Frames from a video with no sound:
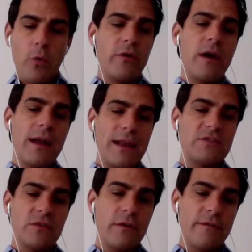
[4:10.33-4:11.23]
when you're not
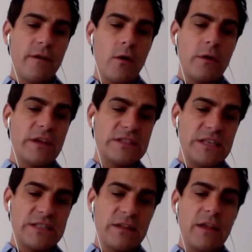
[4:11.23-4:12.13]
answering your phone
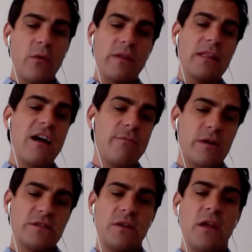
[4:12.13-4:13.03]
consistently with a live
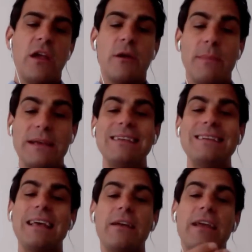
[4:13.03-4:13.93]
person, you're
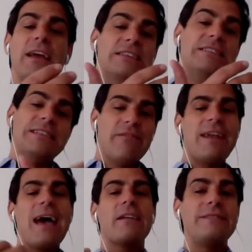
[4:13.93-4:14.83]
basically telling
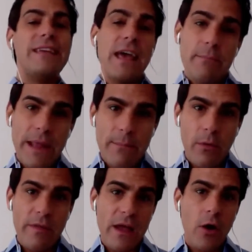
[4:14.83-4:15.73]
7 out of 10
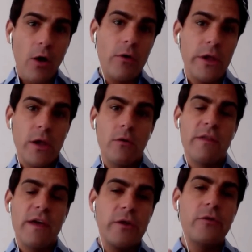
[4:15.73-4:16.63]
people that call
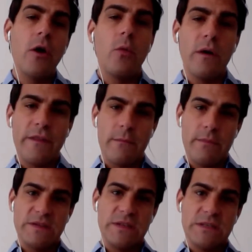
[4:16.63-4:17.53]
you that you don't want their
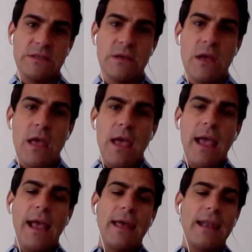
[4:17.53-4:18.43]
business.
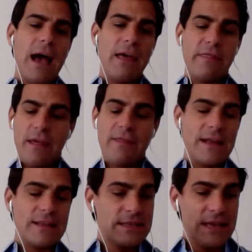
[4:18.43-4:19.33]
And I think
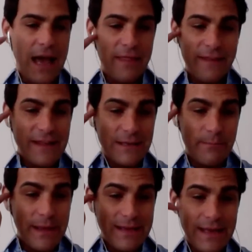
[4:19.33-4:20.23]
that's a
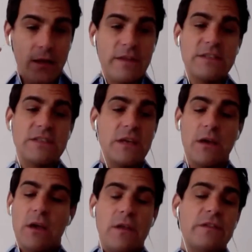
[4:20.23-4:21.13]
big deal. This is
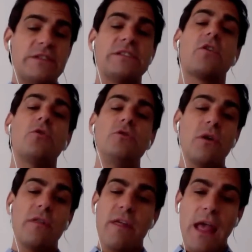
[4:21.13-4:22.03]
a
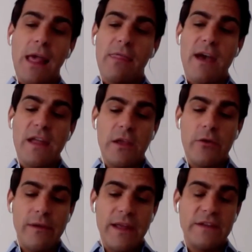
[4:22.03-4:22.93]
crucial thing that
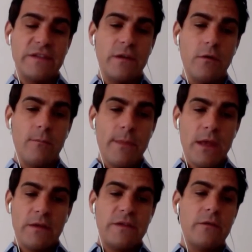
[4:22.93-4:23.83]
you need to
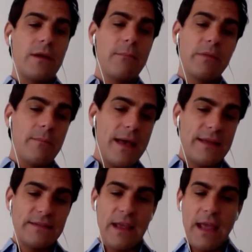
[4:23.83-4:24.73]

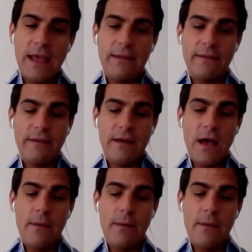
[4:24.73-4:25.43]
implement and